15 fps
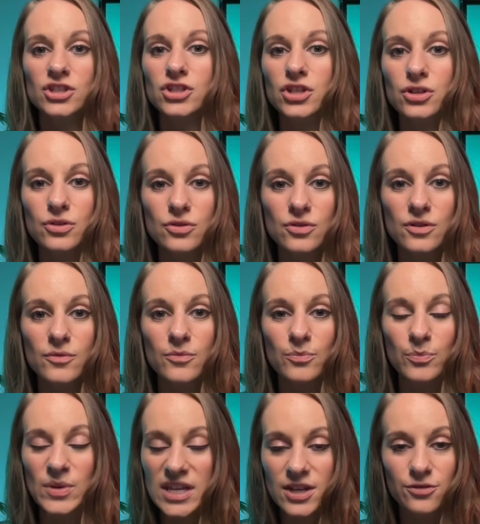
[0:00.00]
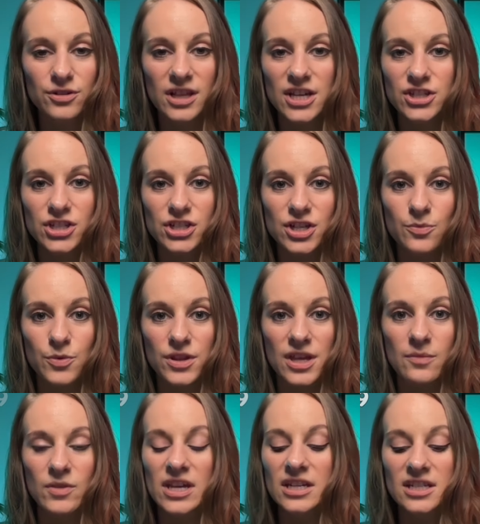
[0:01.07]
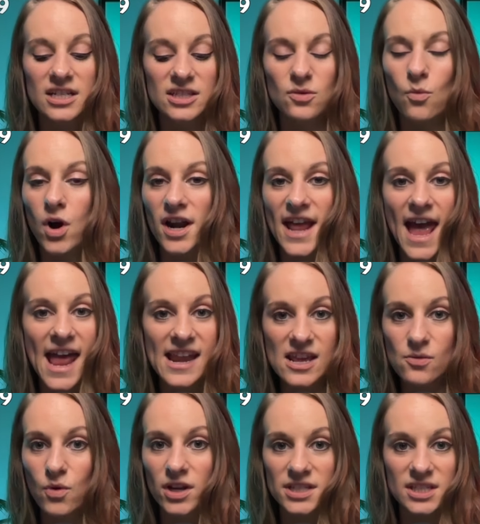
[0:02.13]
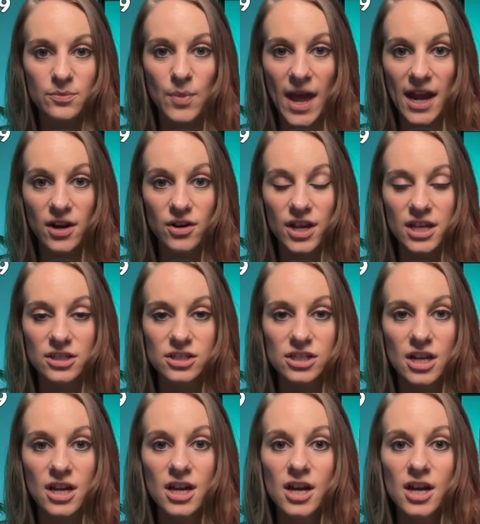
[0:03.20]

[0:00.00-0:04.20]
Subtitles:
to be in relationship with him. He doesn't want anyone to perish.